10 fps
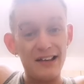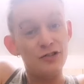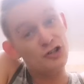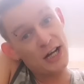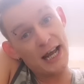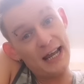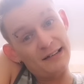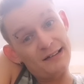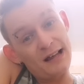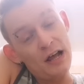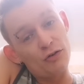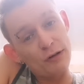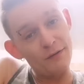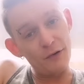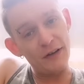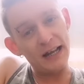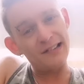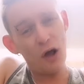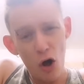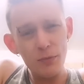Eggs, chickens, so
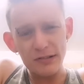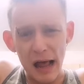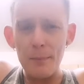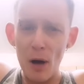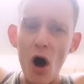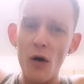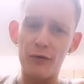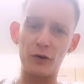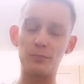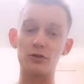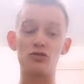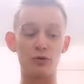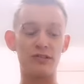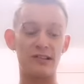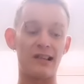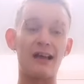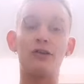everything, it's almost like poor food, but to us